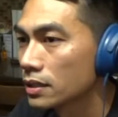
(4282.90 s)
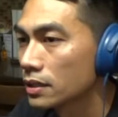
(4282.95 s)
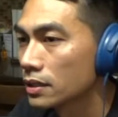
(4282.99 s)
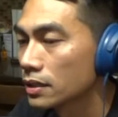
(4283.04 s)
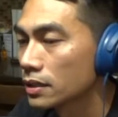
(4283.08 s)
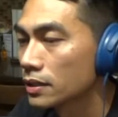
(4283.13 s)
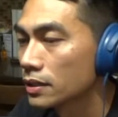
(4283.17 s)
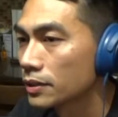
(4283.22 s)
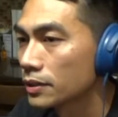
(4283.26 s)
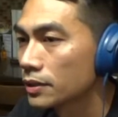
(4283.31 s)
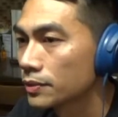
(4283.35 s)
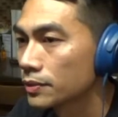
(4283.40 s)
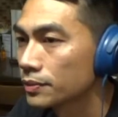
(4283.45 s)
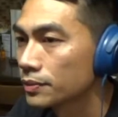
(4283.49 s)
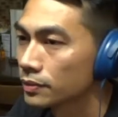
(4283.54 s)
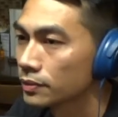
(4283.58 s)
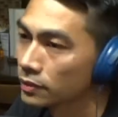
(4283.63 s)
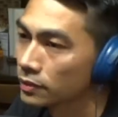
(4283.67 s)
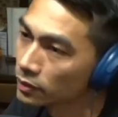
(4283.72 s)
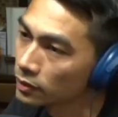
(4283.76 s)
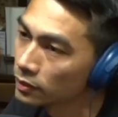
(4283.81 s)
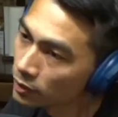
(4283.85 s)
Do you think
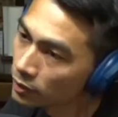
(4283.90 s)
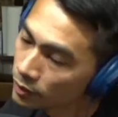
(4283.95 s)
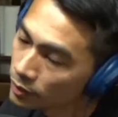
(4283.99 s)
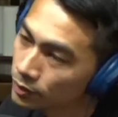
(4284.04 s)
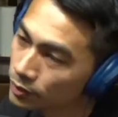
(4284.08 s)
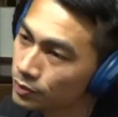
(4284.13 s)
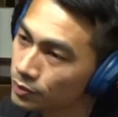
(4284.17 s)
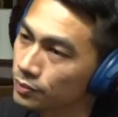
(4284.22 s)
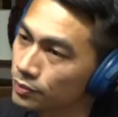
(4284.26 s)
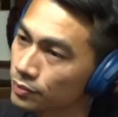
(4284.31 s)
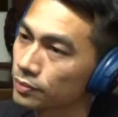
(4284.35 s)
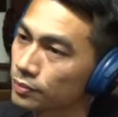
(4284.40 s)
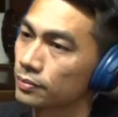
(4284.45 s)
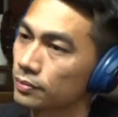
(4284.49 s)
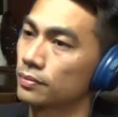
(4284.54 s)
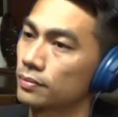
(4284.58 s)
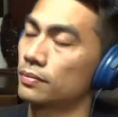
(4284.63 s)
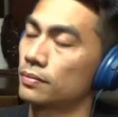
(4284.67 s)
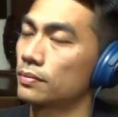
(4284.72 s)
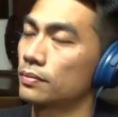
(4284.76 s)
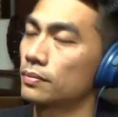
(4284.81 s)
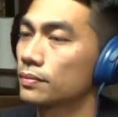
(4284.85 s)
people would be
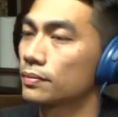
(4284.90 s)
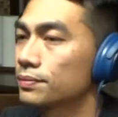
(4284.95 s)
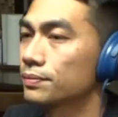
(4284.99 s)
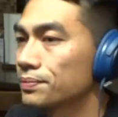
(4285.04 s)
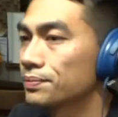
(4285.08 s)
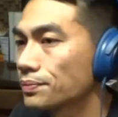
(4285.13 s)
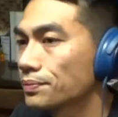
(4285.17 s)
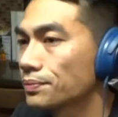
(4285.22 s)
seeking out